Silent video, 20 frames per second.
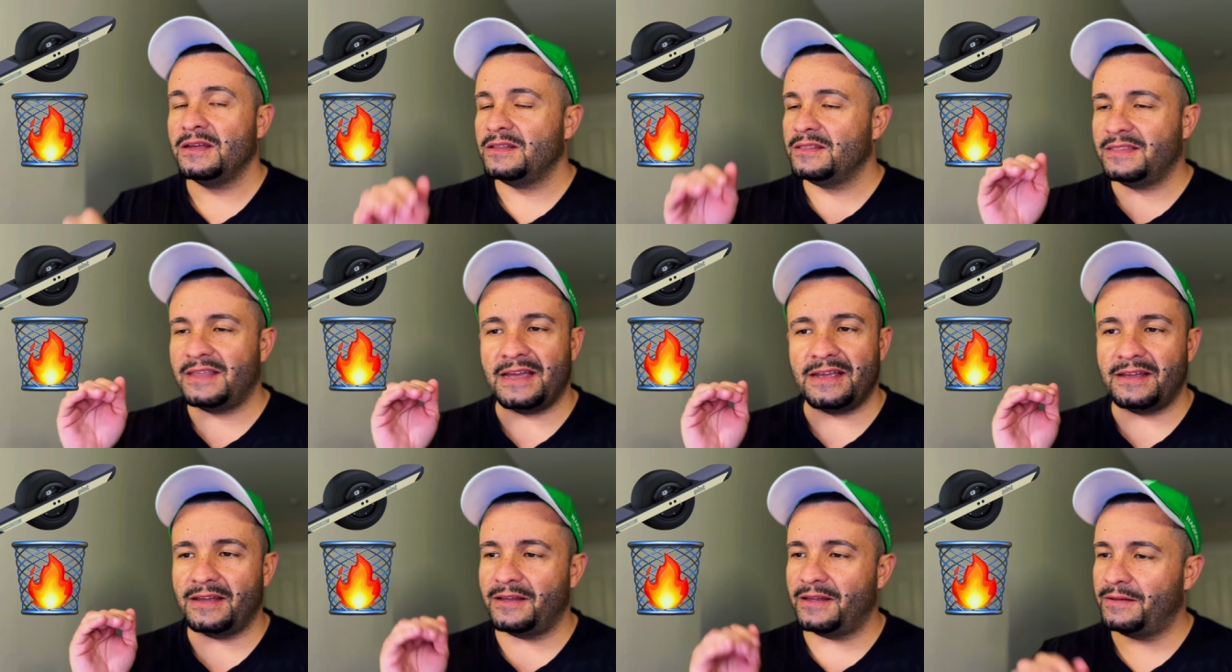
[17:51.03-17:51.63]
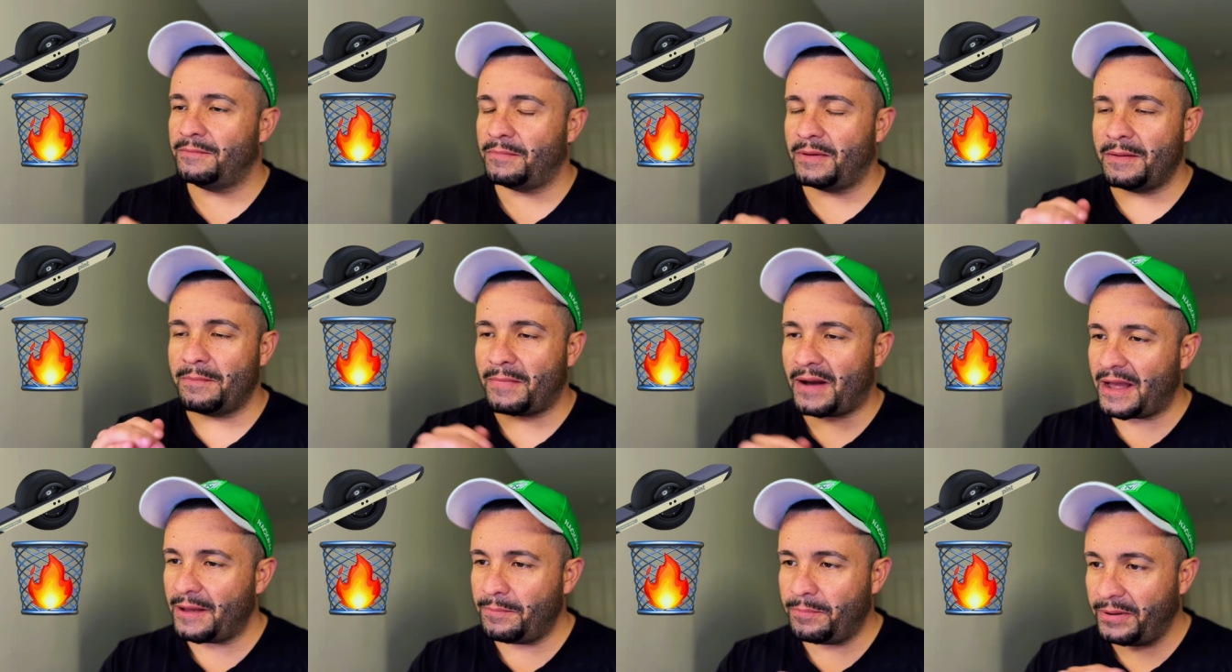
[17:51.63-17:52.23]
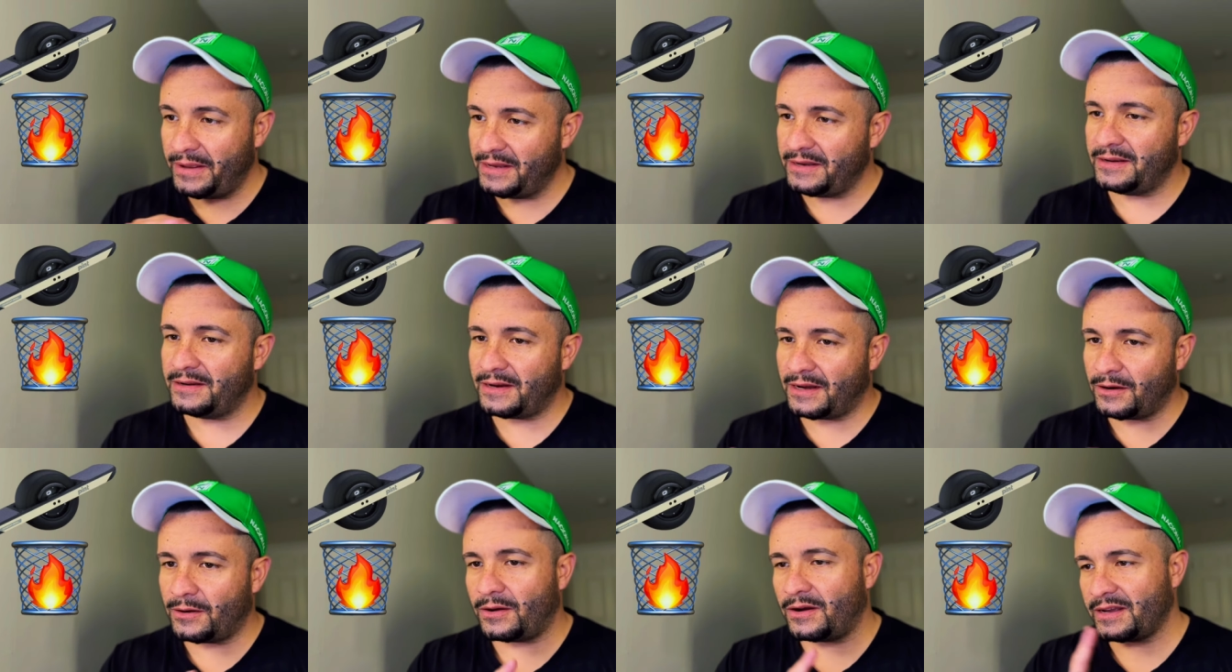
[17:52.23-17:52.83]
They, in my opinion,
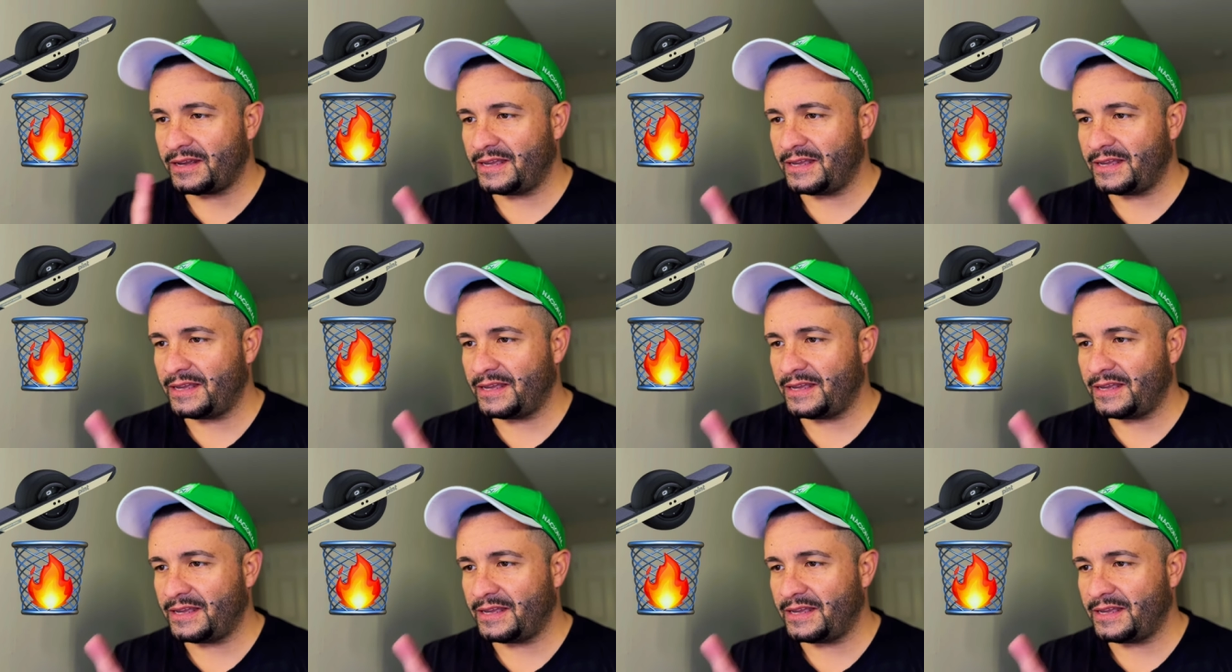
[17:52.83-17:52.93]
I